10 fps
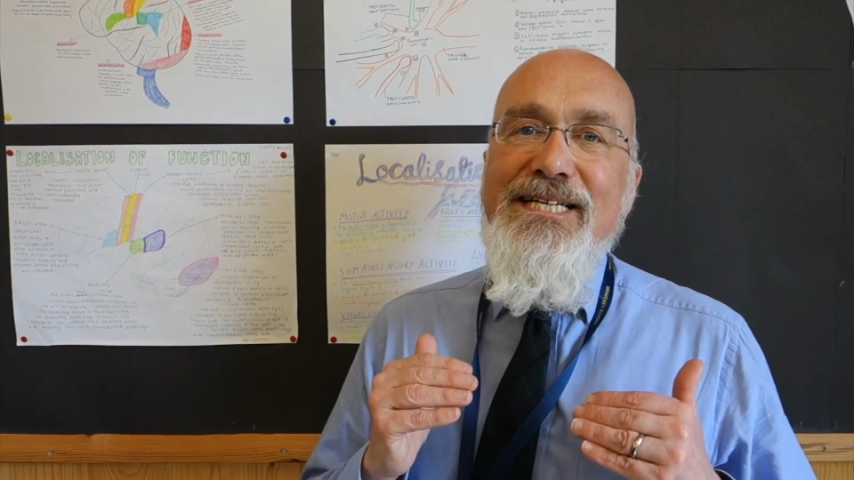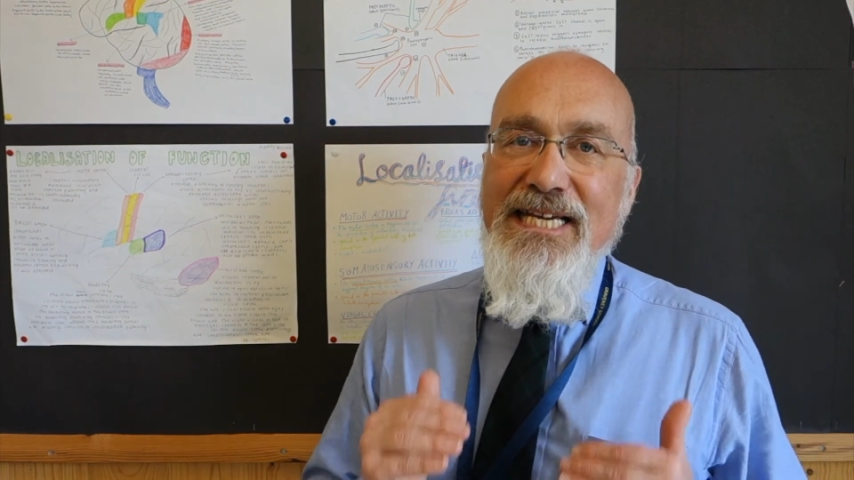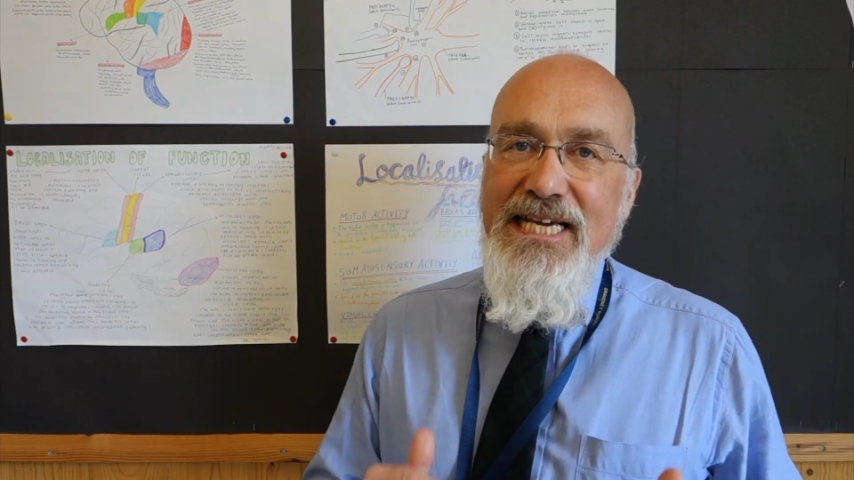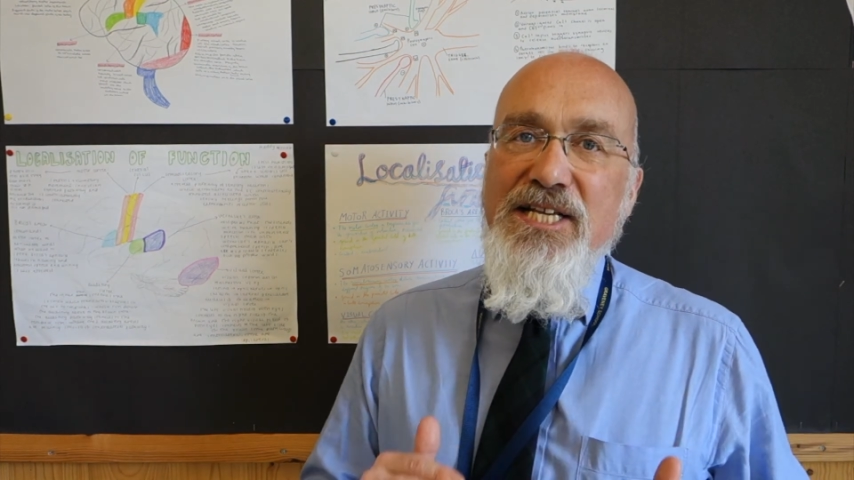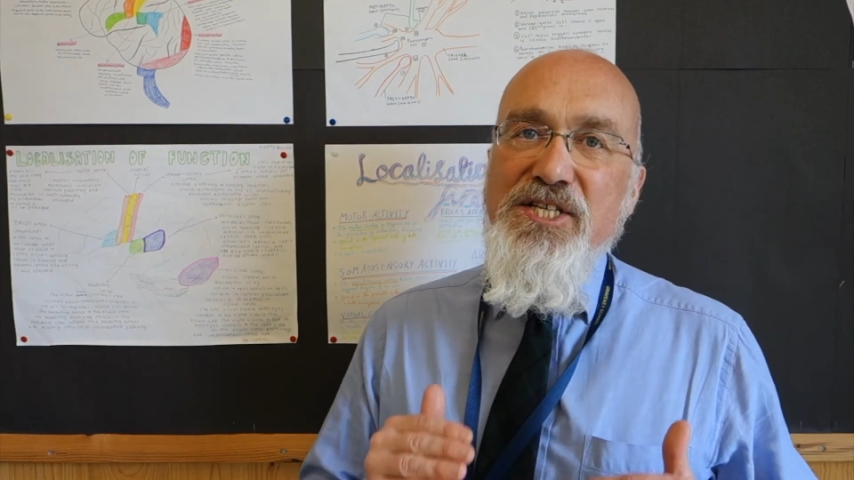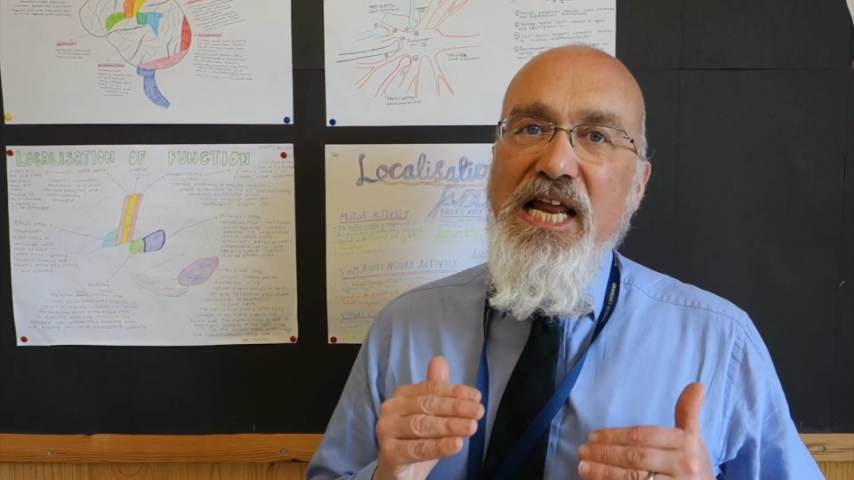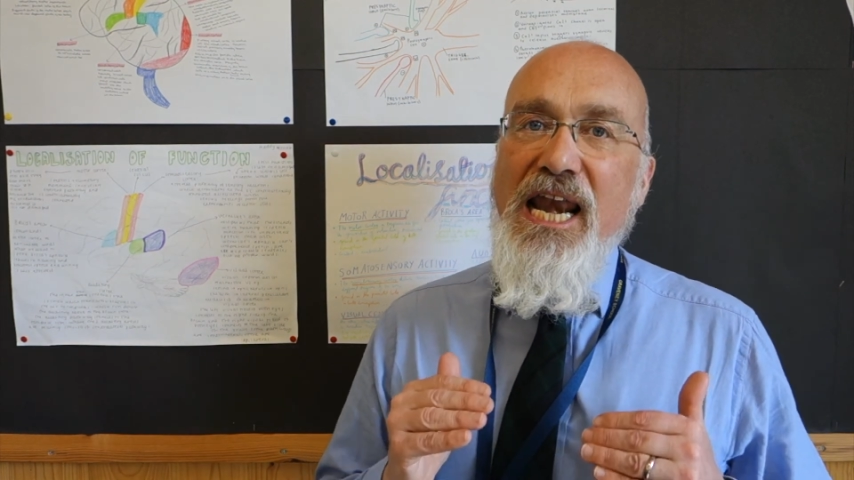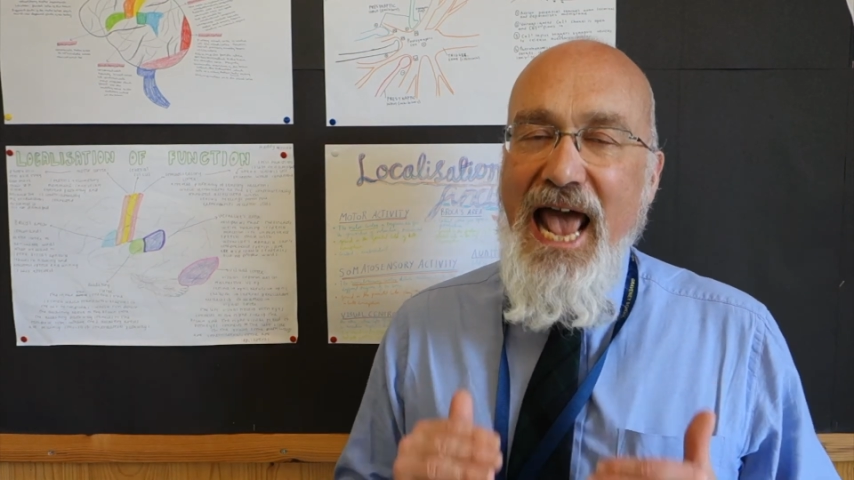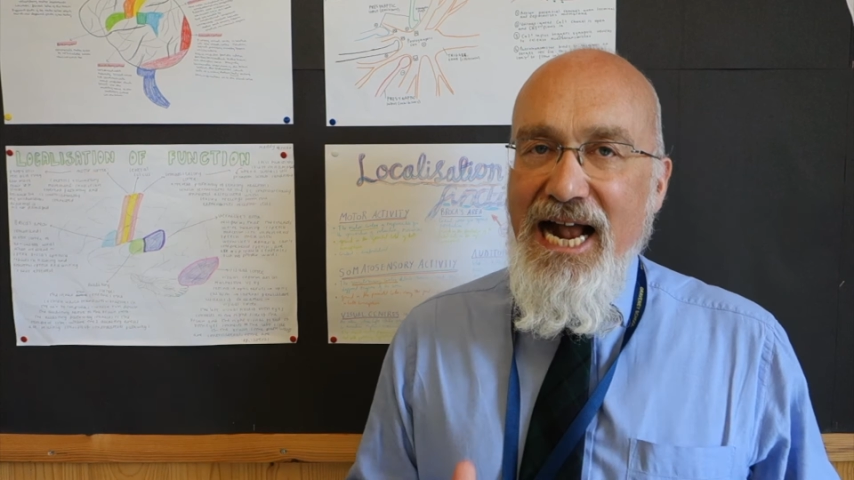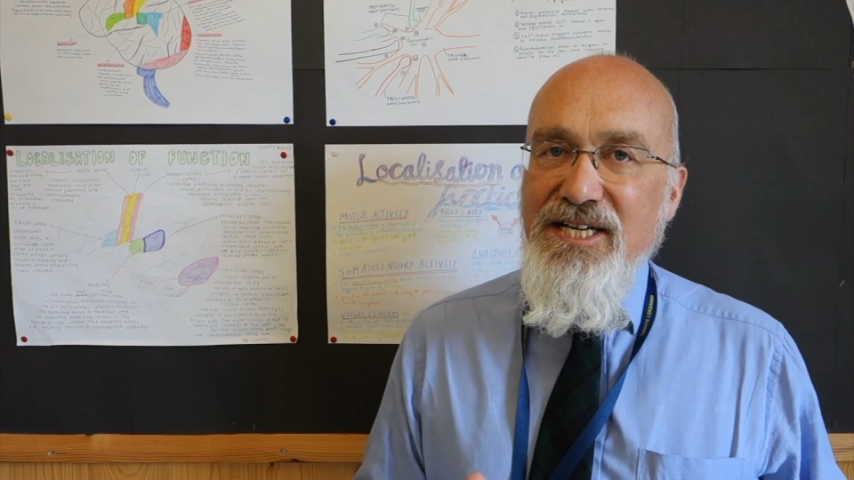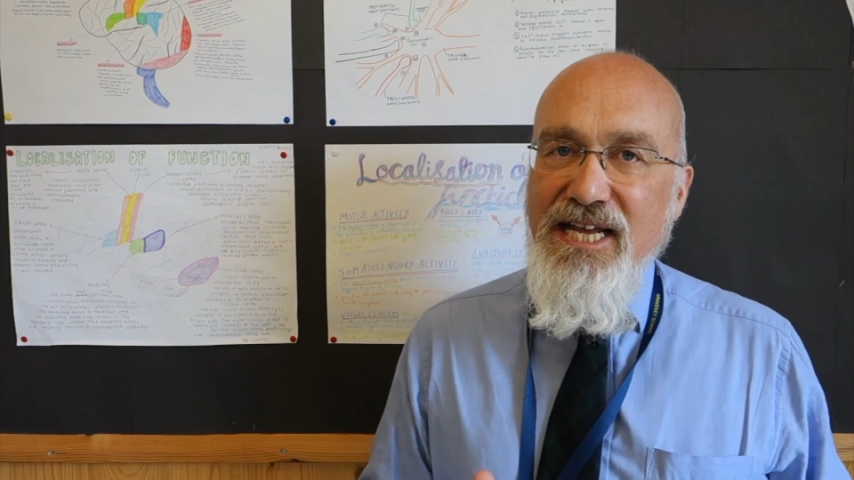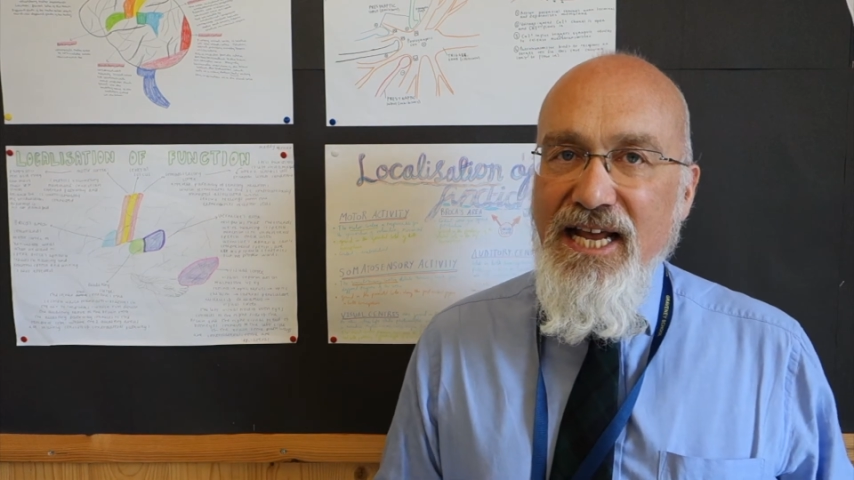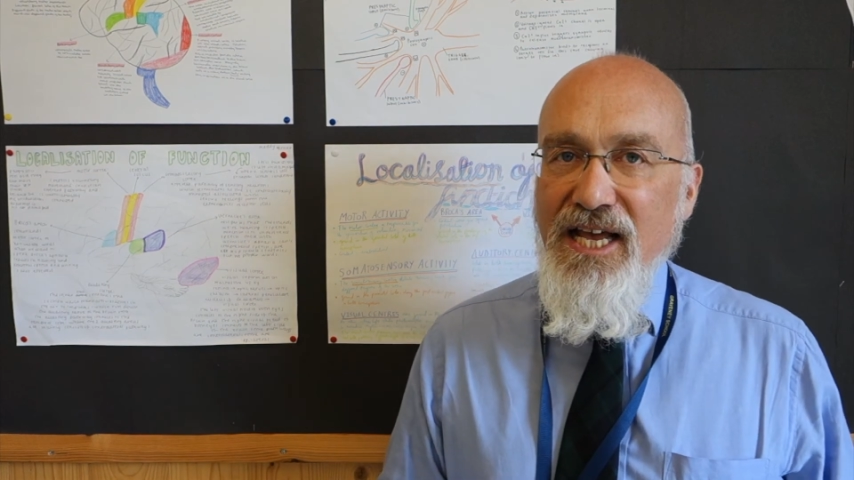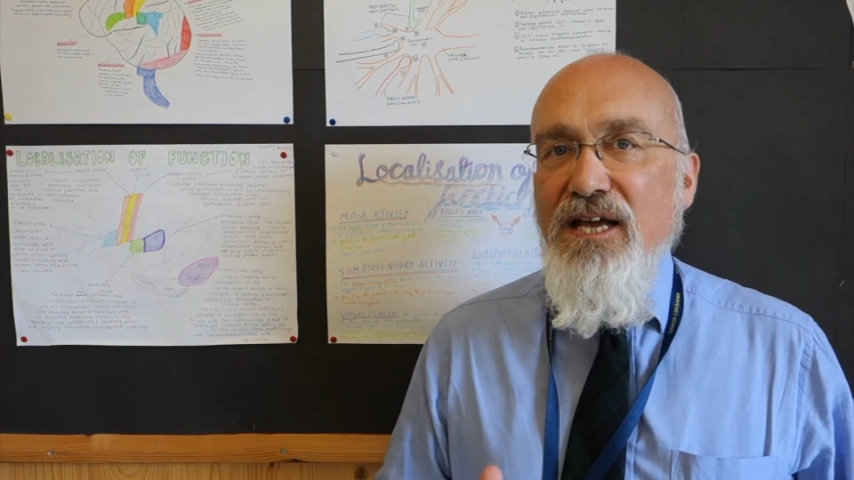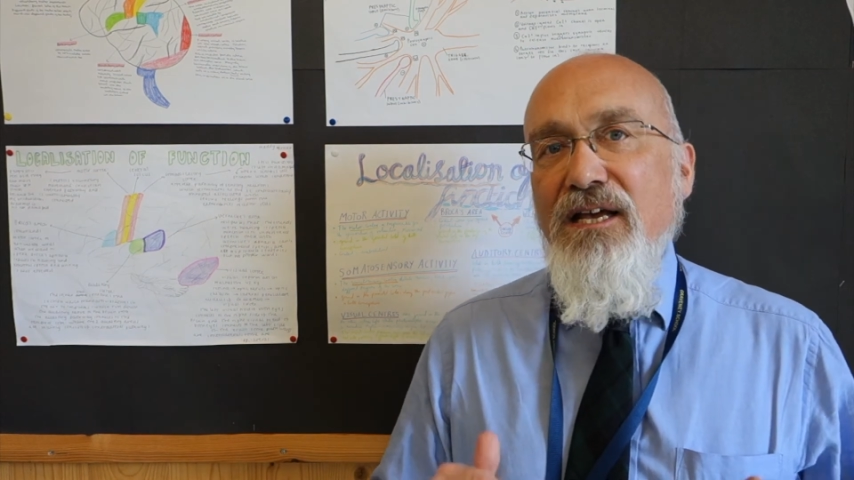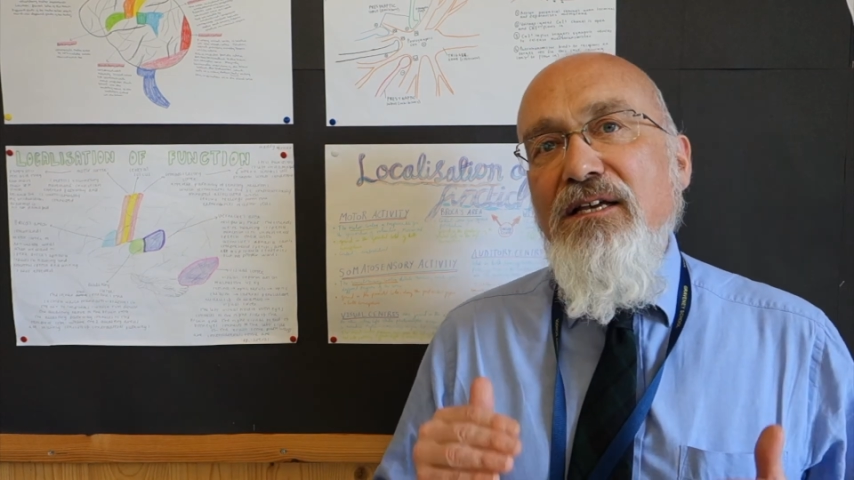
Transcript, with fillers: deselecting